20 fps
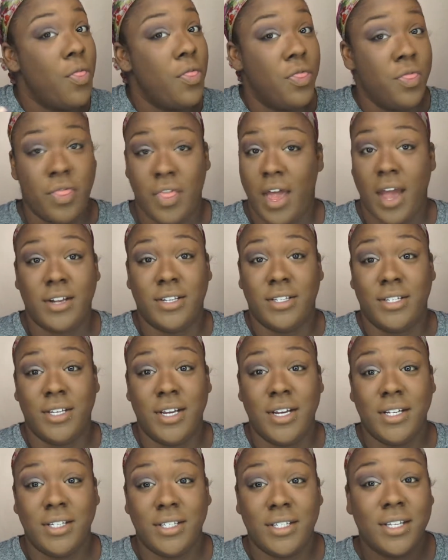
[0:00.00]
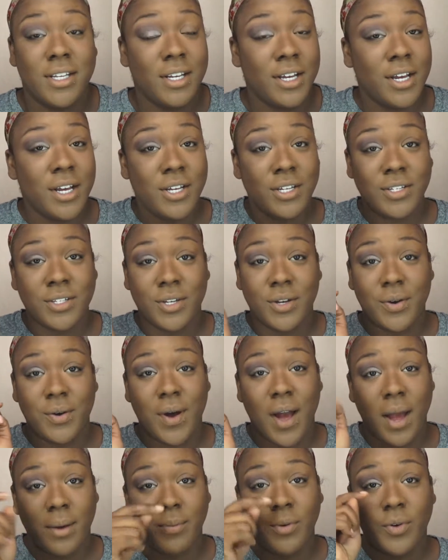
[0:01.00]
that's it. So
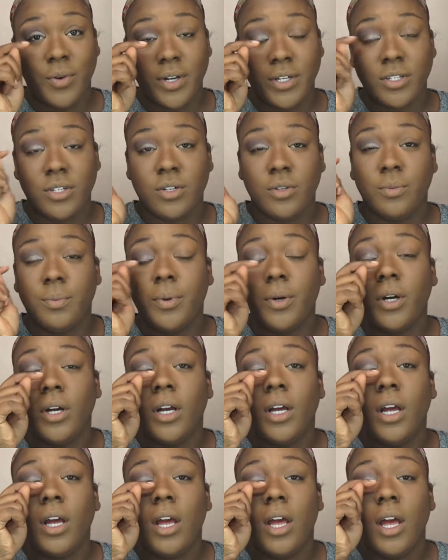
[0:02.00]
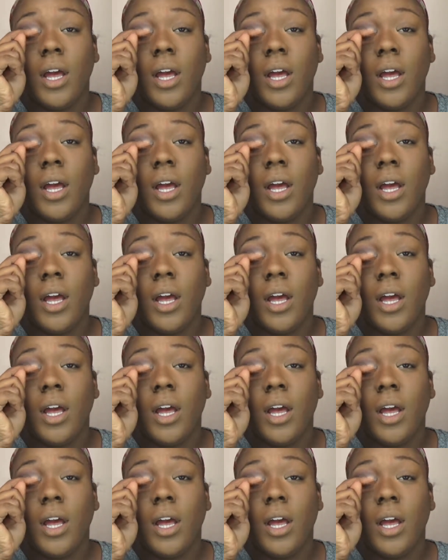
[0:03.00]
I'm going to put